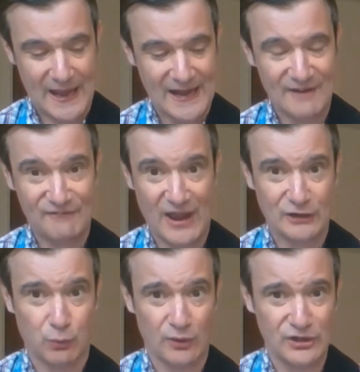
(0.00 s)
And in
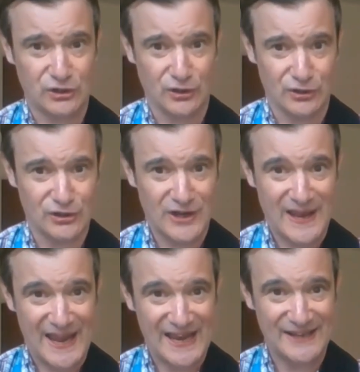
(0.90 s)
effect what this does is